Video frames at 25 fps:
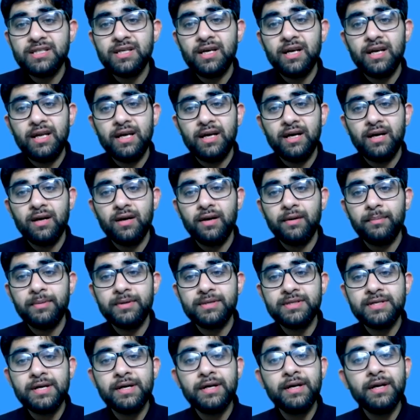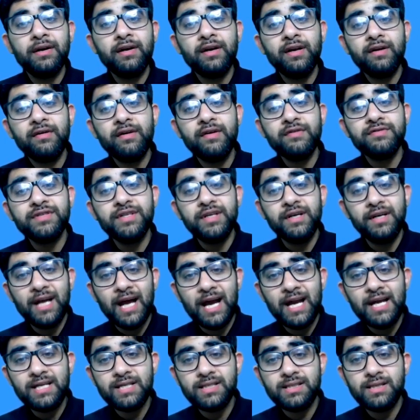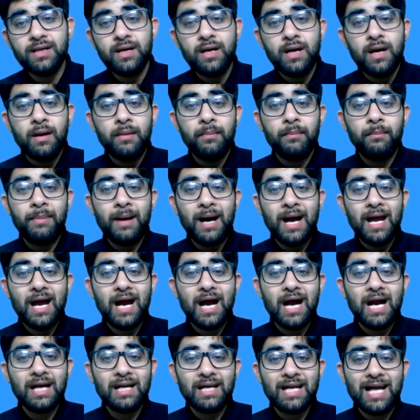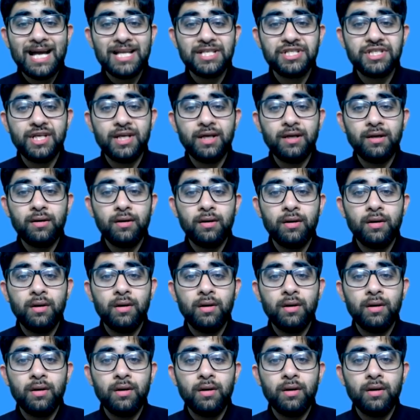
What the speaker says: a legal representative if she dies, by attachment